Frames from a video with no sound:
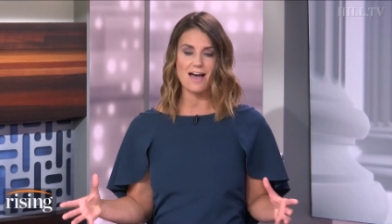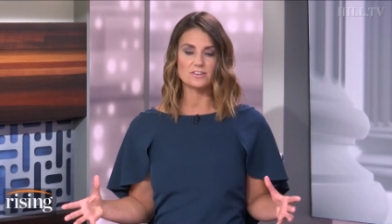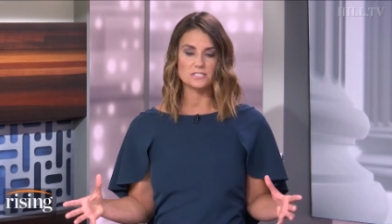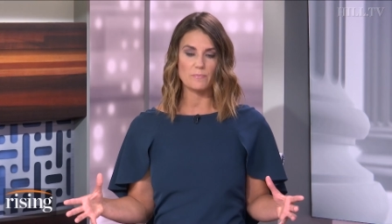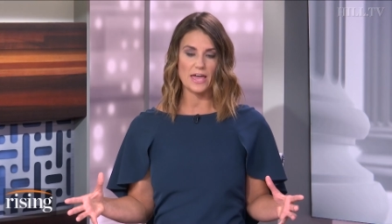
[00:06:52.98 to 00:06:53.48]
have
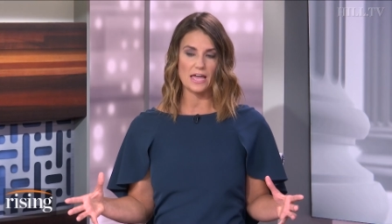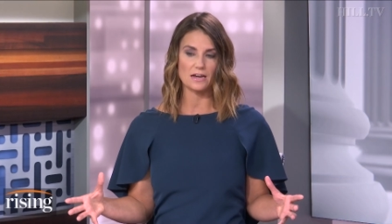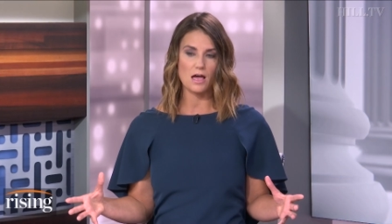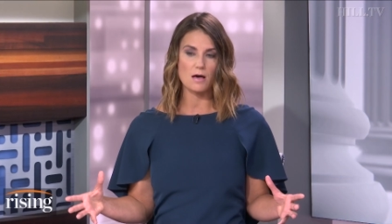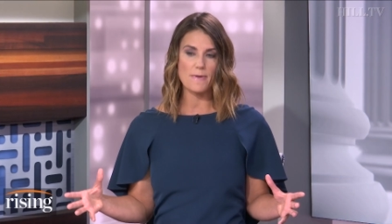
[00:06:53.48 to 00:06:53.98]
a
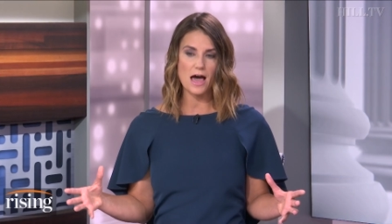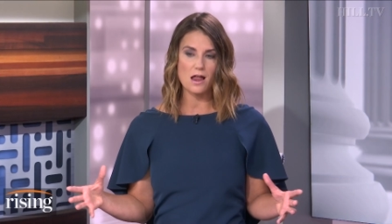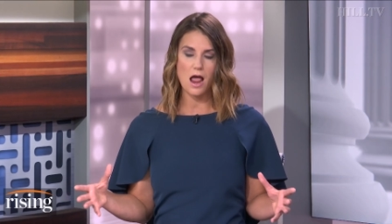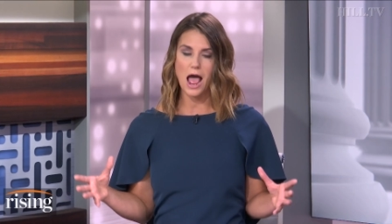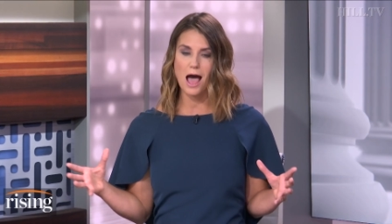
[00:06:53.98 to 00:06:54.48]
debate
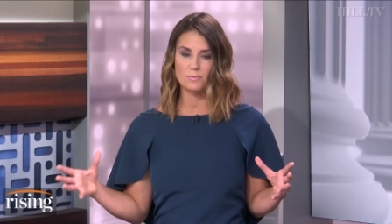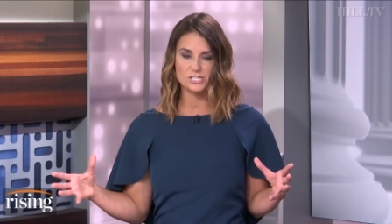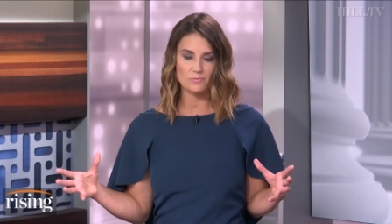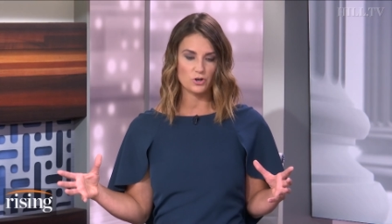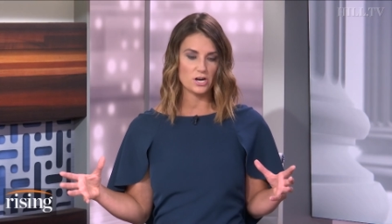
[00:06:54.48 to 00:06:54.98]
about how
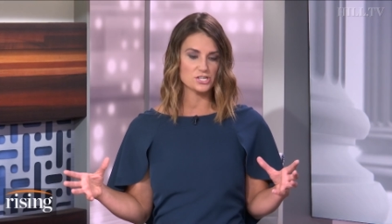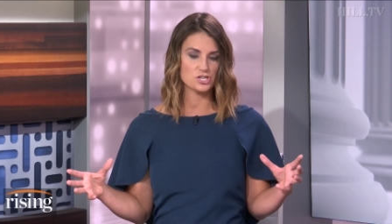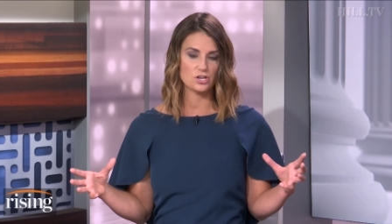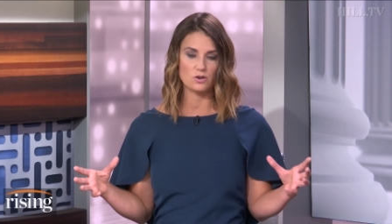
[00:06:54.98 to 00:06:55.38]
much immigration